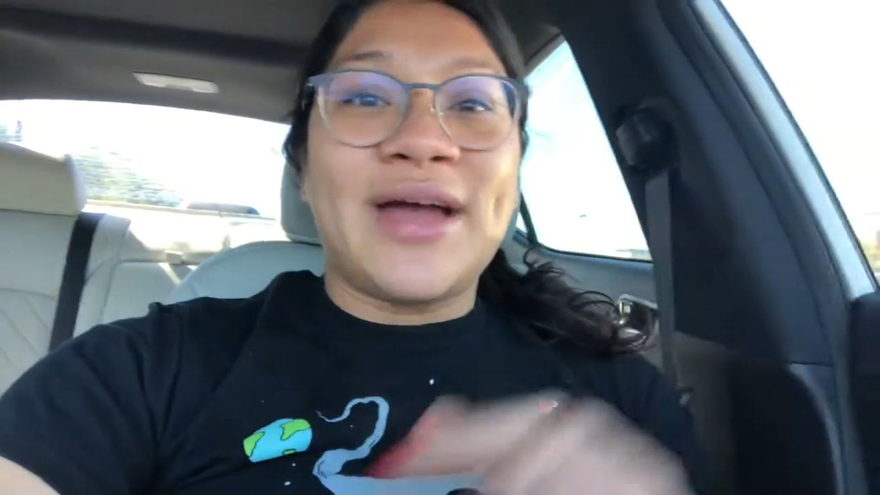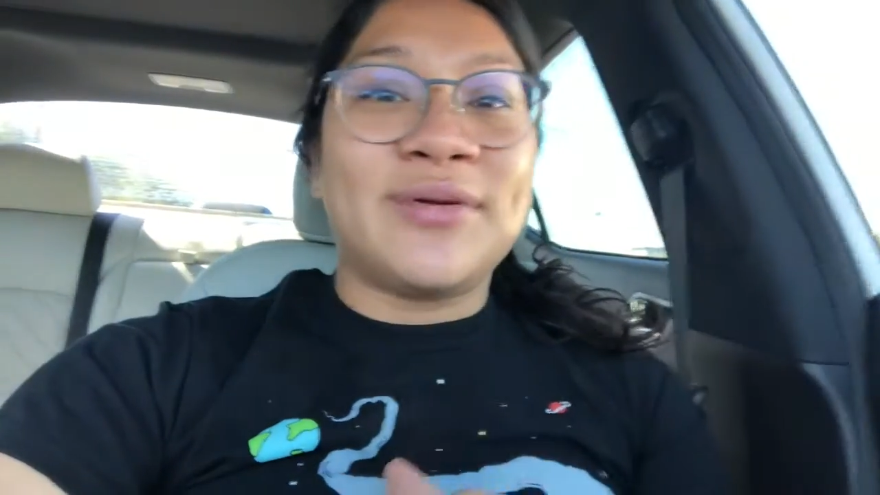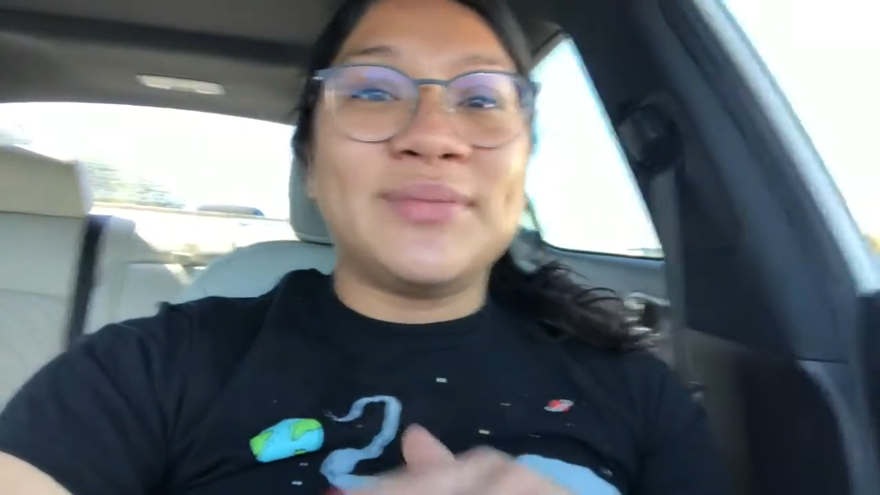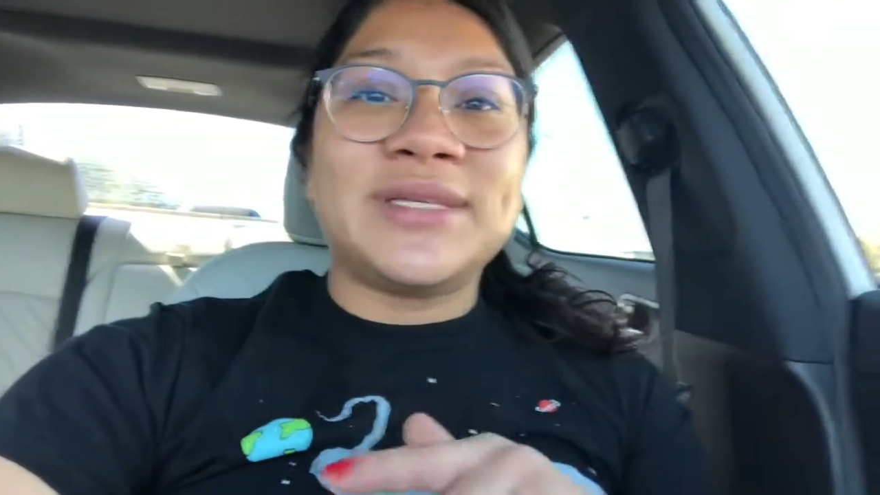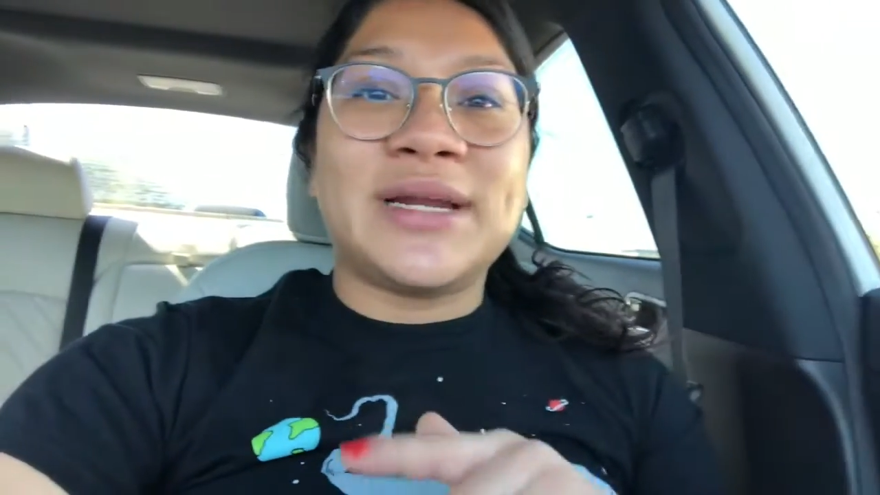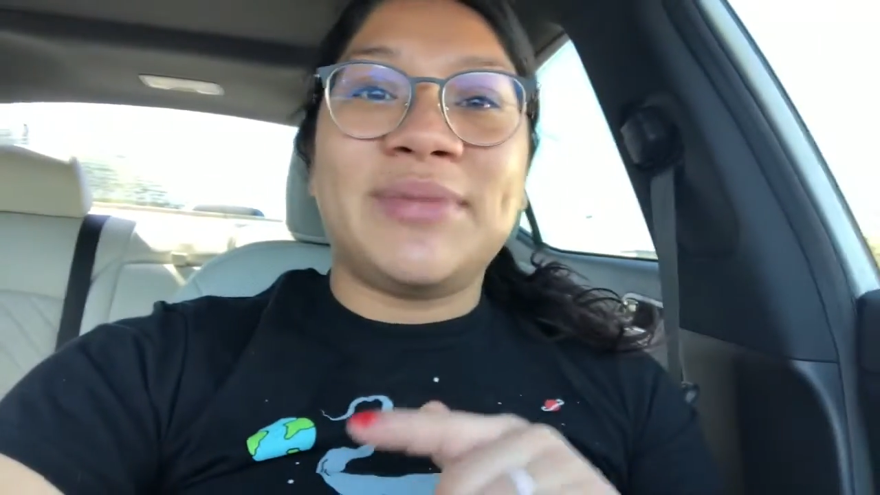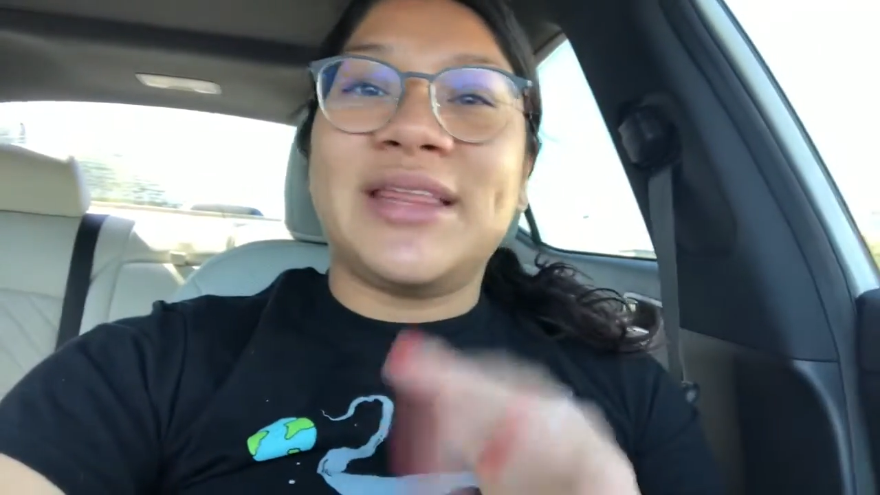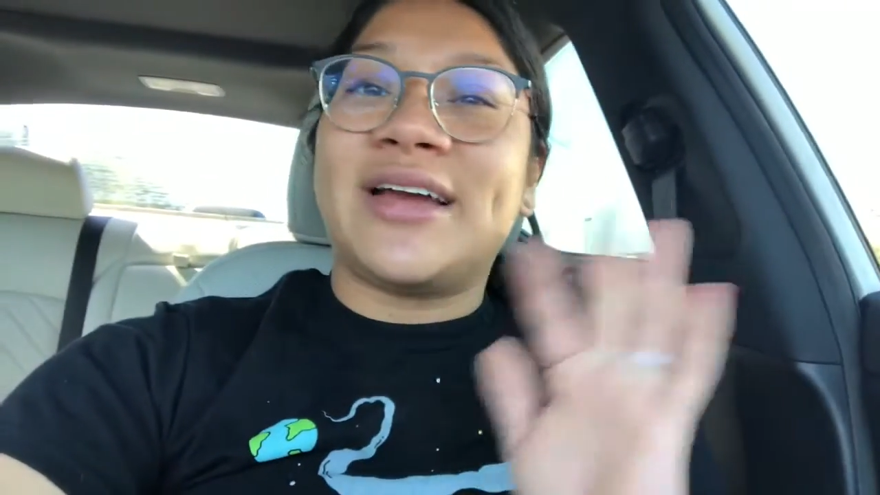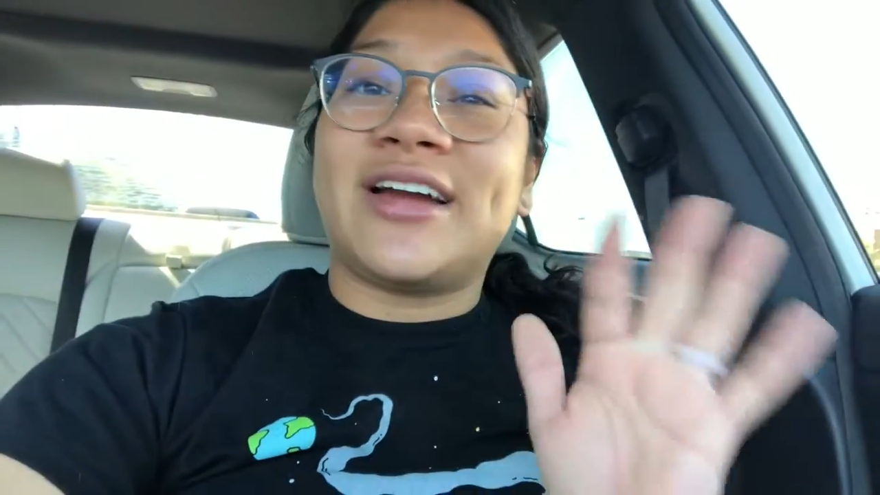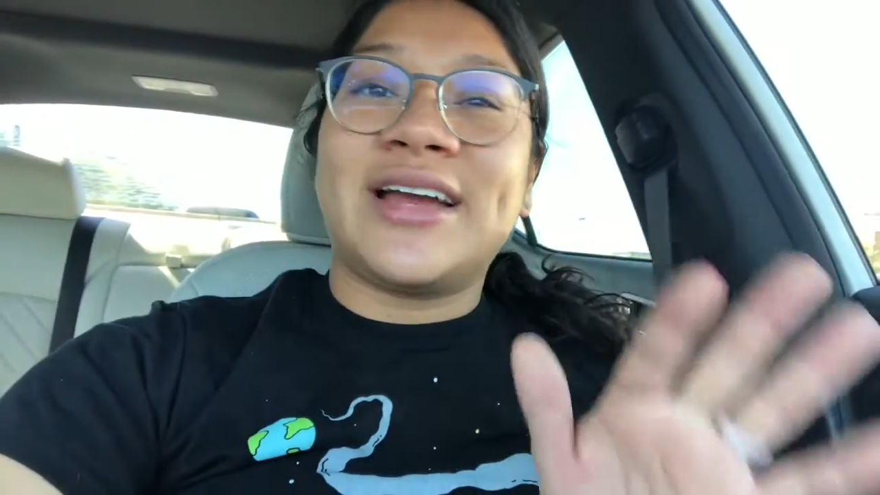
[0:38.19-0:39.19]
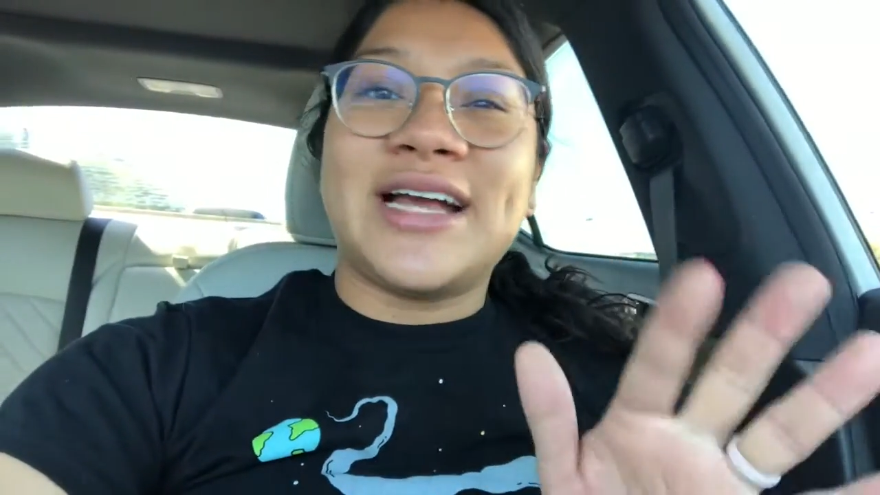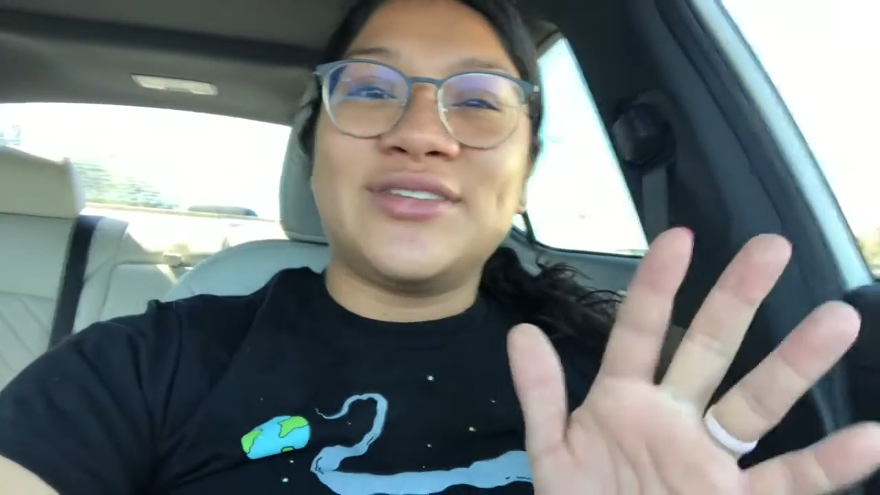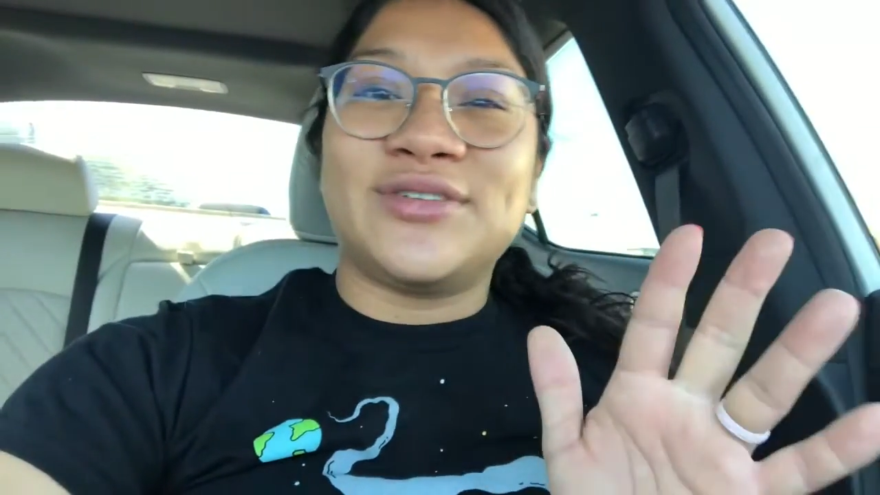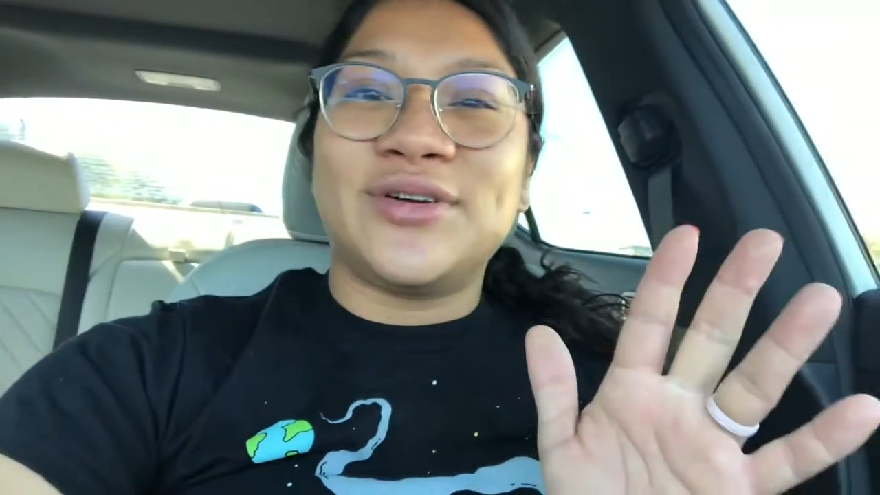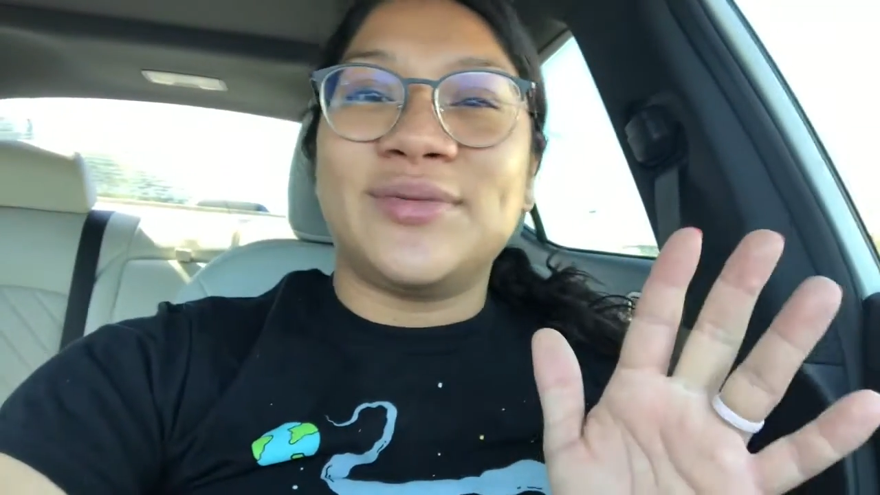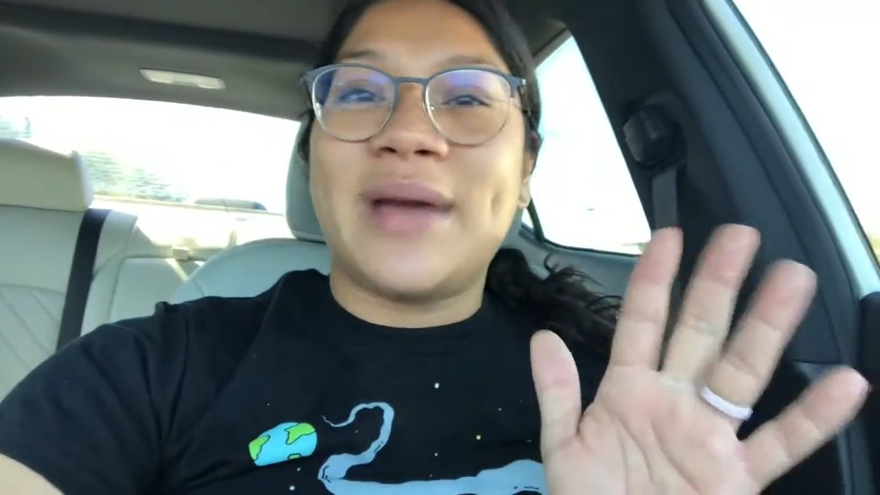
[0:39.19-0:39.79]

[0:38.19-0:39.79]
room's gonna be like our guest room,